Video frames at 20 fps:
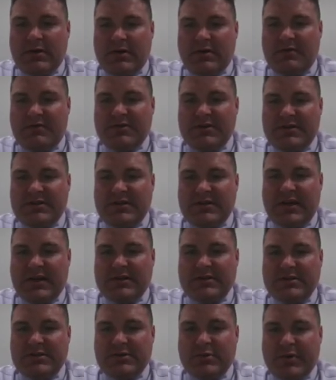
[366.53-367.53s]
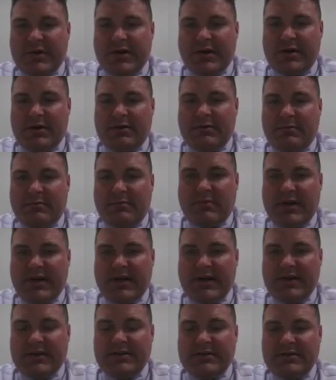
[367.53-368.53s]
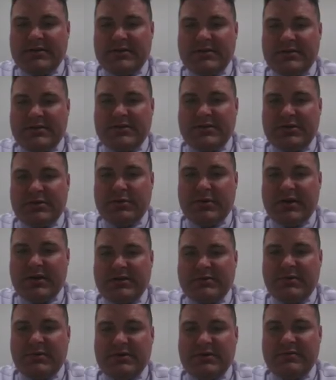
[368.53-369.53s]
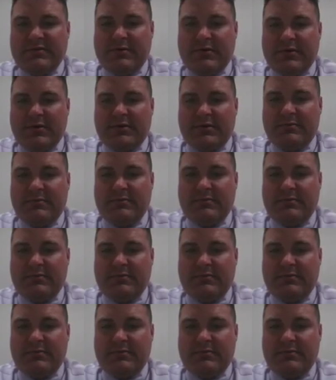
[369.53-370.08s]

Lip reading: Of just x squared minus 2x plus 4.